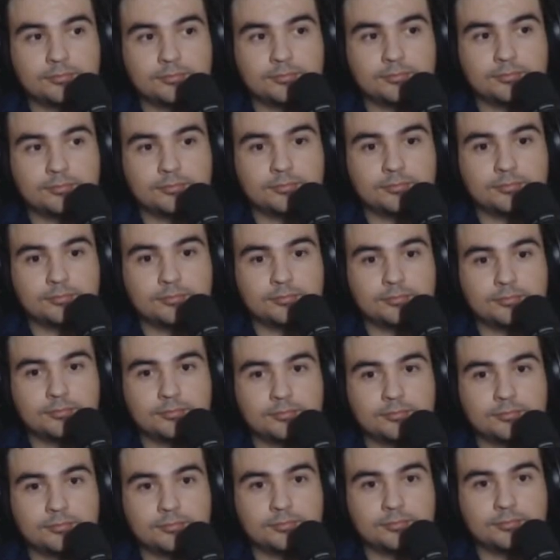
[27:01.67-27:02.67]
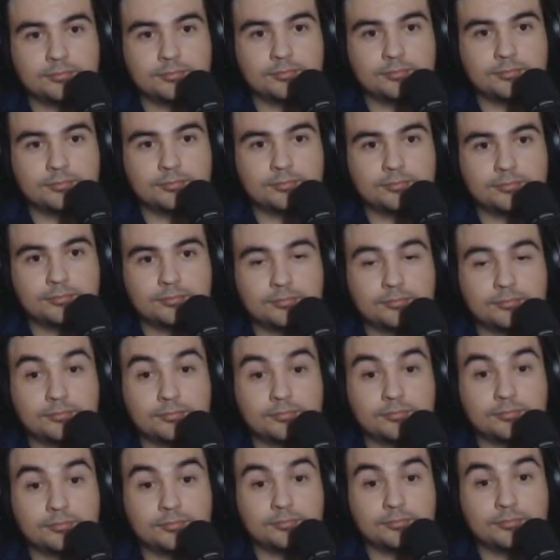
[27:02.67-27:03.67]

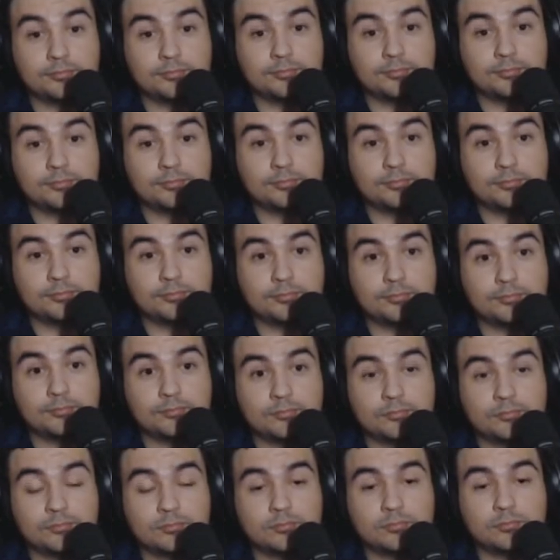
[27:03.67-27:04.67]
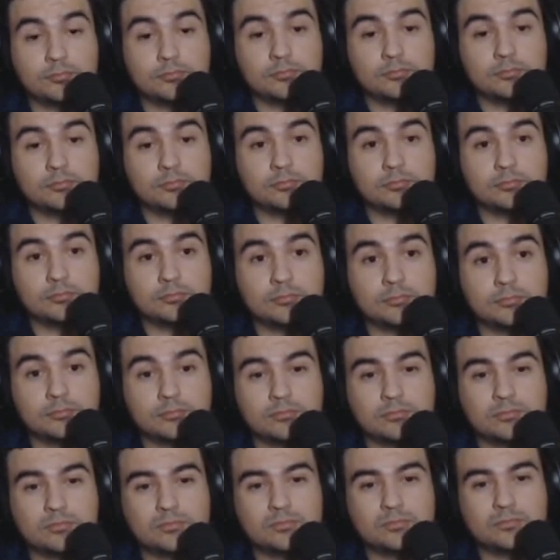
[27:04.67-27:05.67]

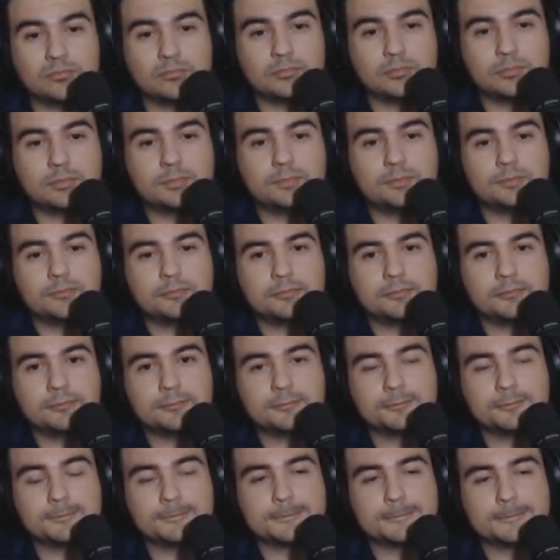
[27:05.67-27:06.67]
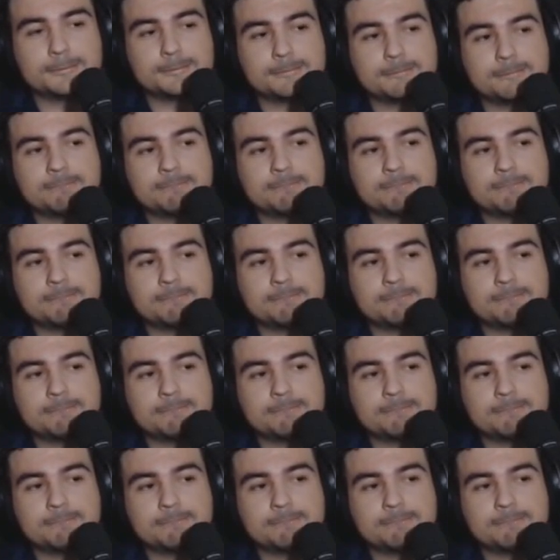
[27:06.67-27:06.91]
This person isn't speaking.